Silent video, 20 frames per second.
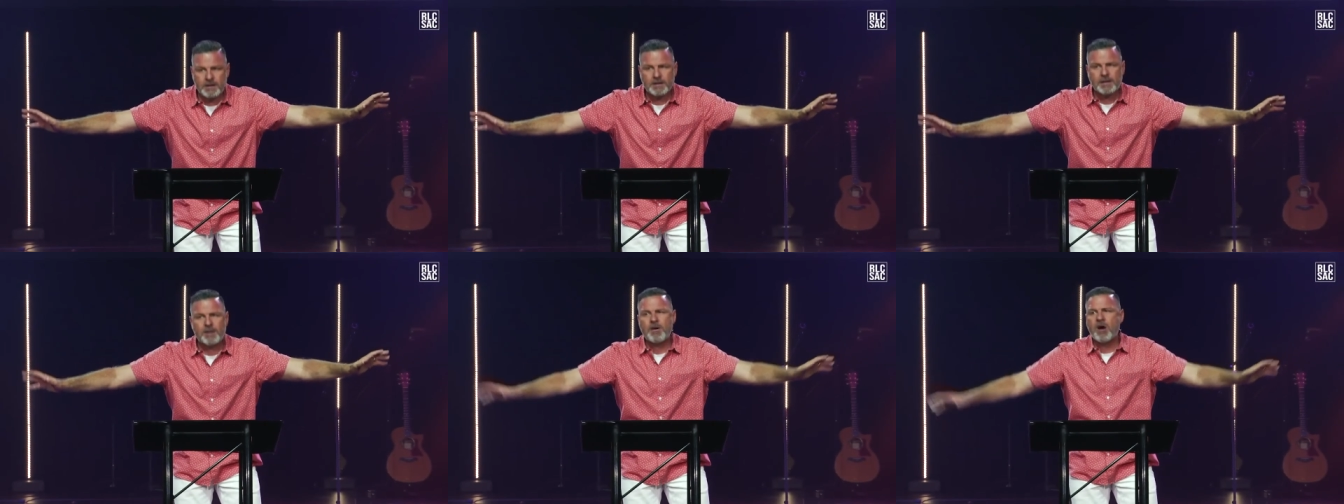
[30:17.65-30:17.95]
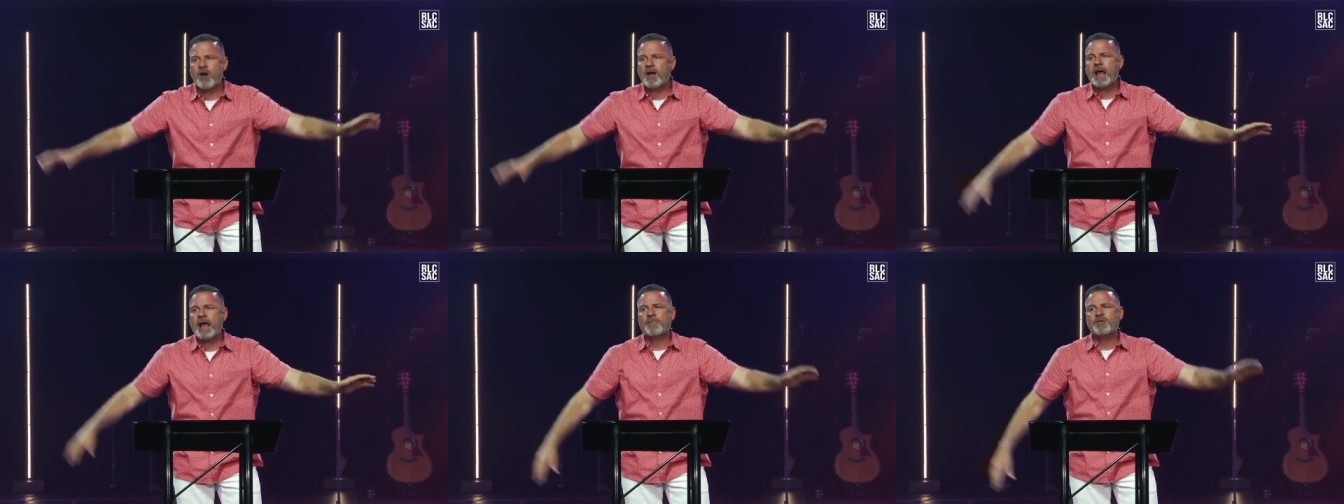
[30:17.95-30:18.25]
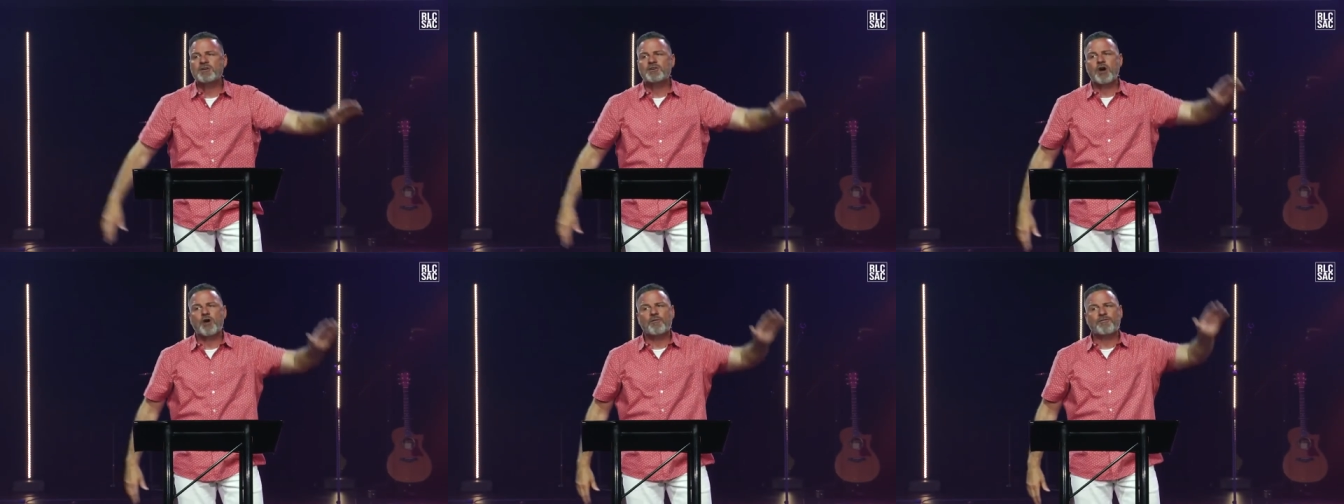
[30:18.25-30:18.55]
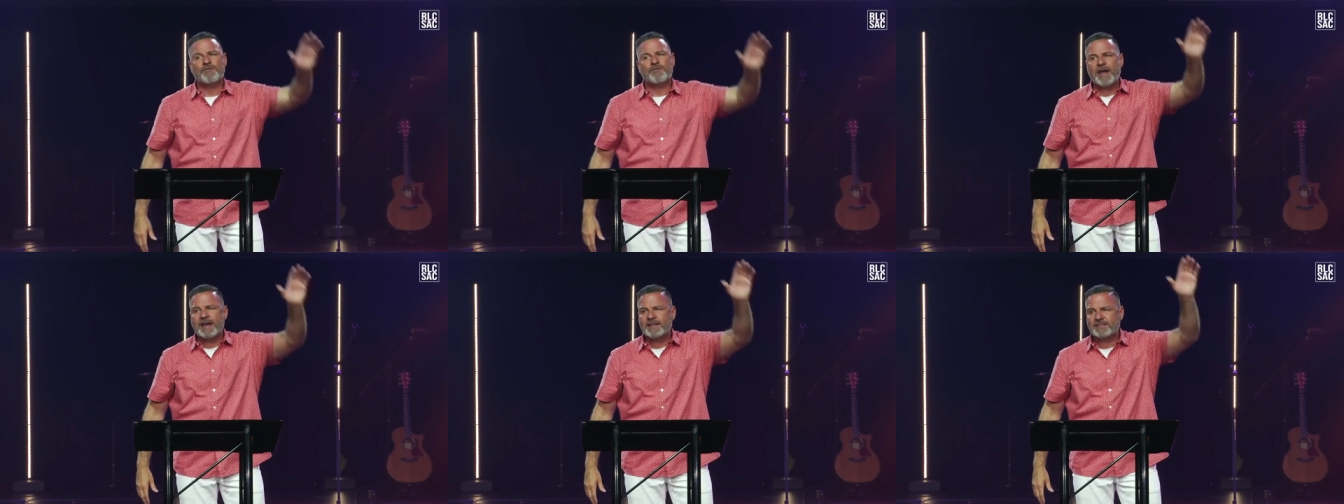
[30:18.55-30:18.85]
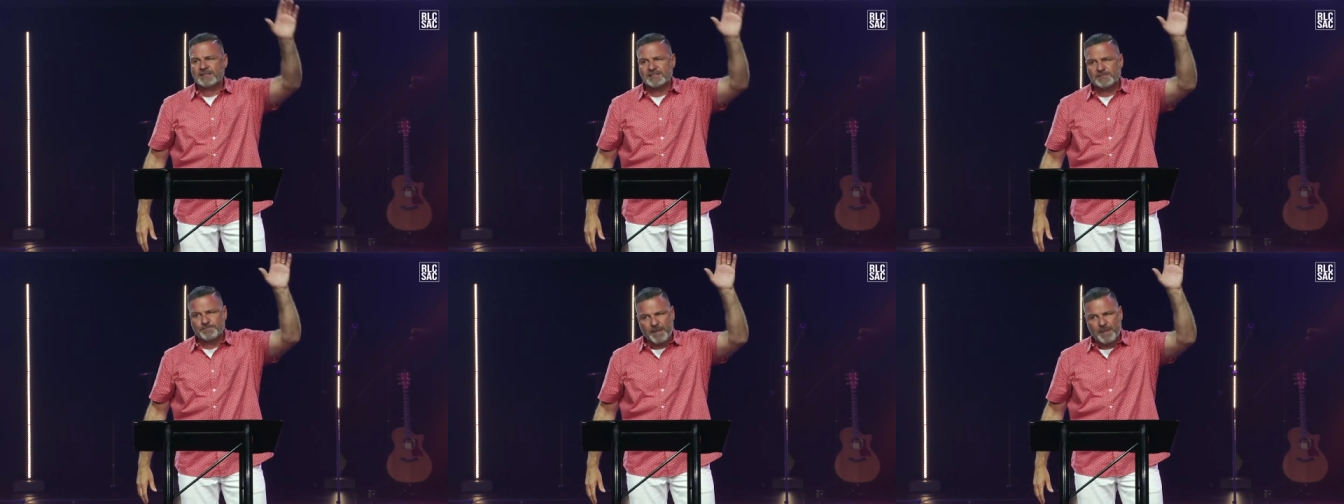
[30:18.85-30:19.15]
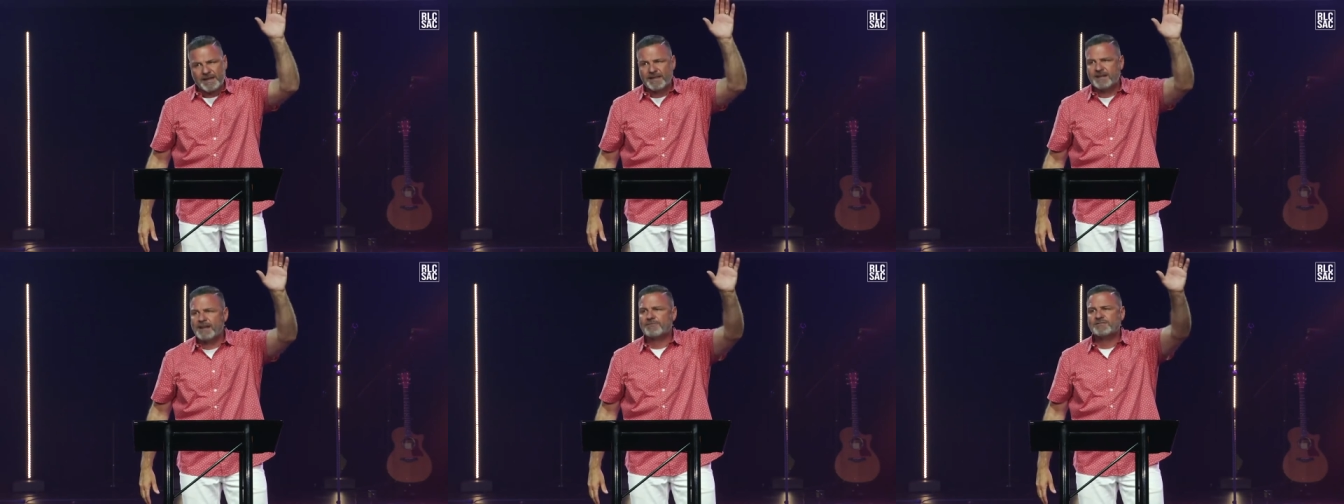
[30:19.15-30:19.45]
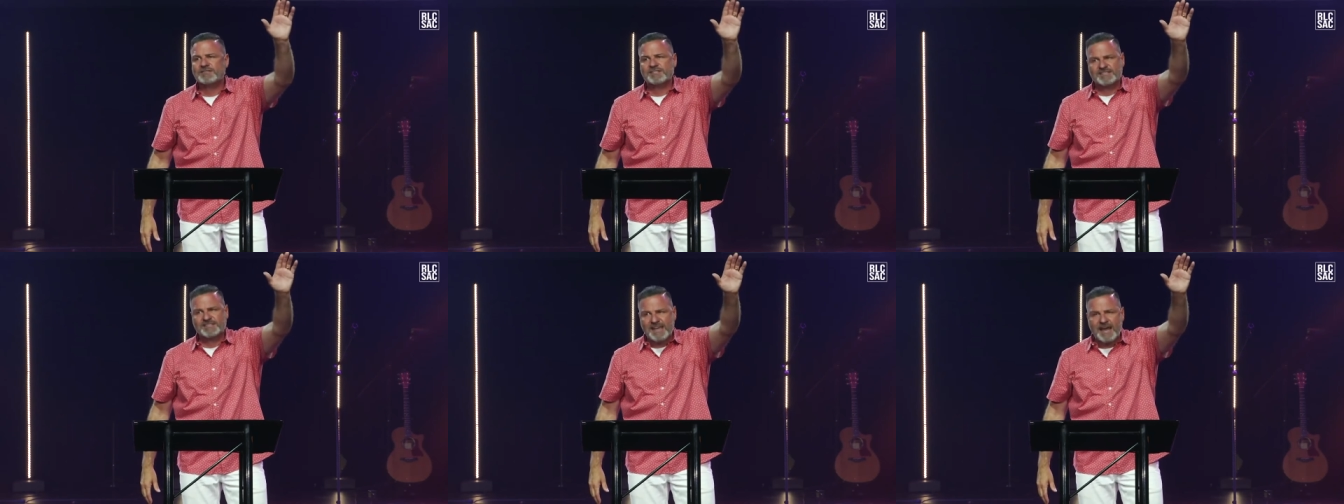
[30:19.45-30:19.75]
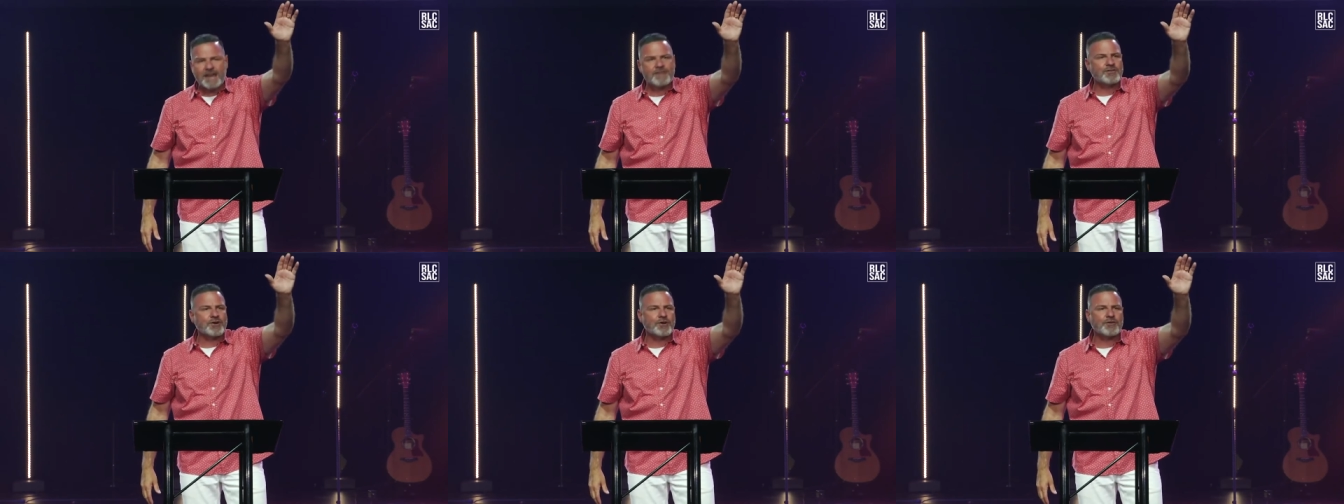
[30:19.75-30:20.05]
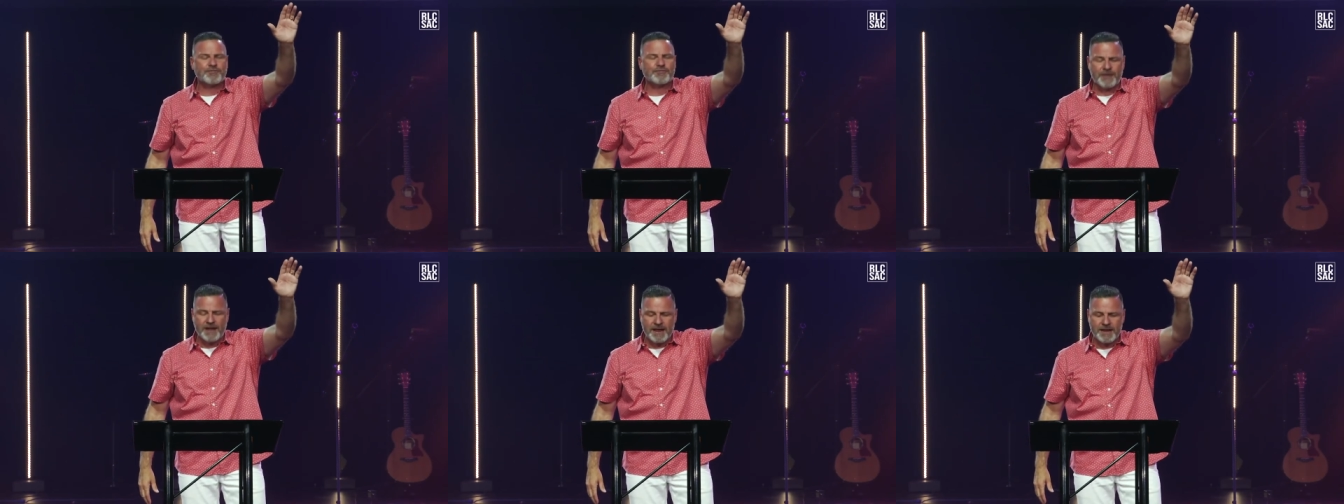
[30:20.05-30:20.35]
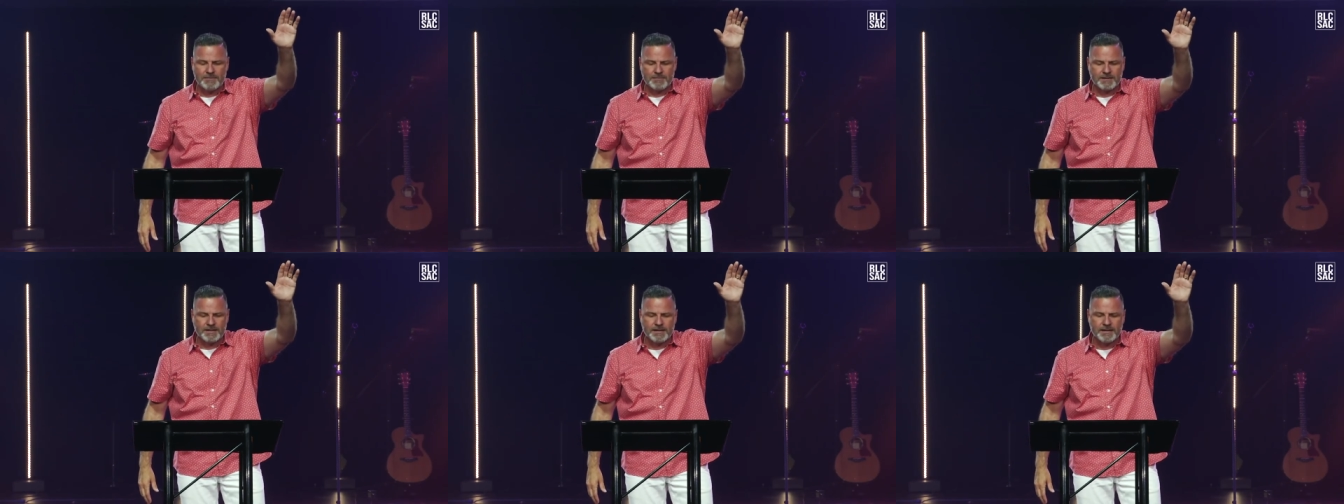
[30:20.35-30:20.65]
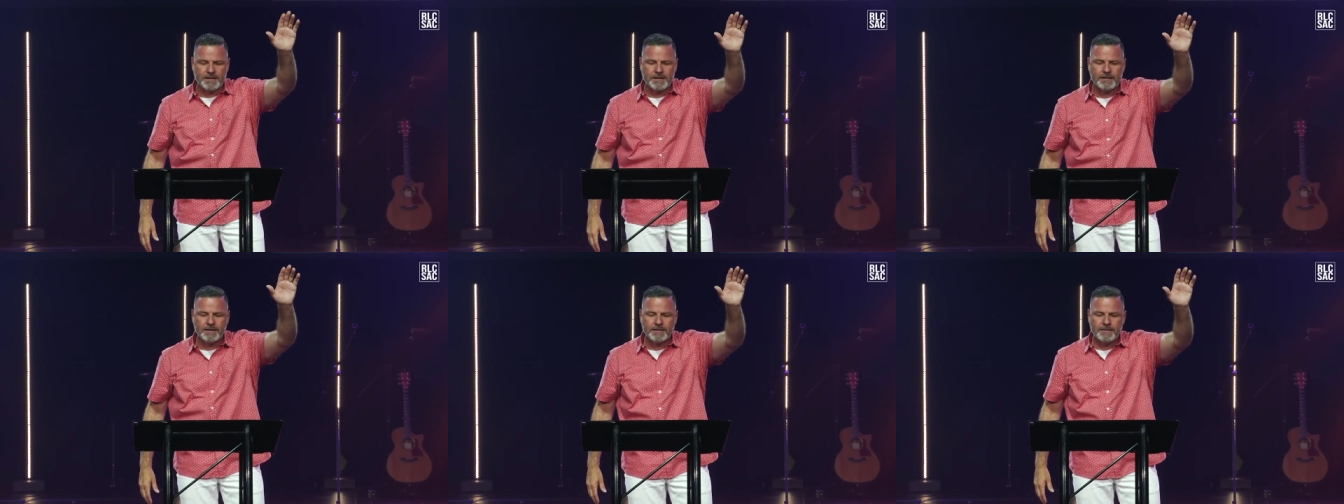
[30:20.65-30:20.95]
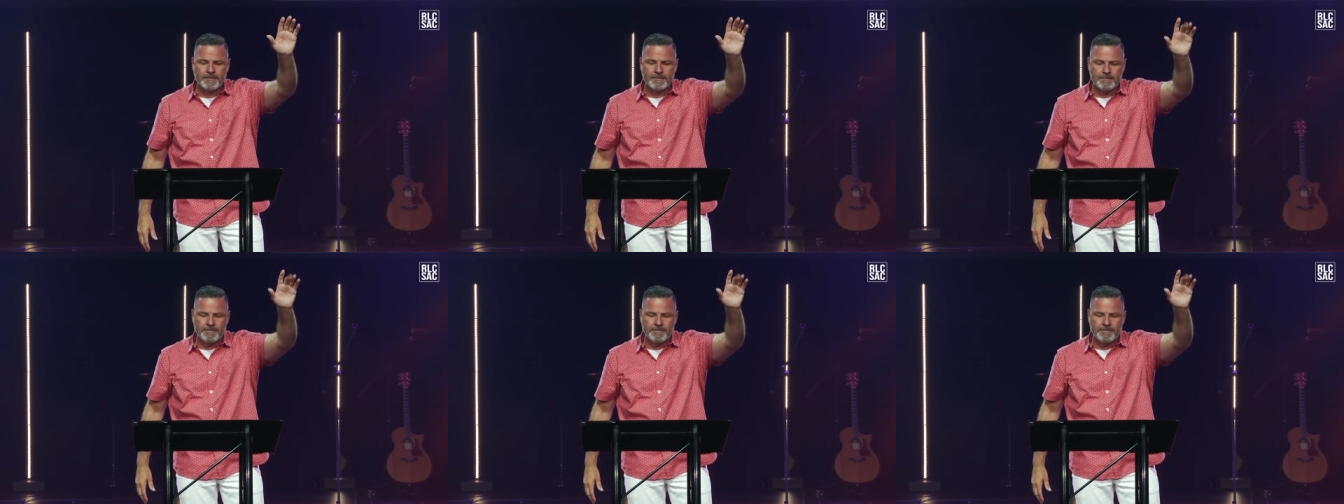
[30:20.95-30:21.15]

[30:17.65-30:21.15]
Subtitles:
Come on, how many of you know faith is big enough to save your family?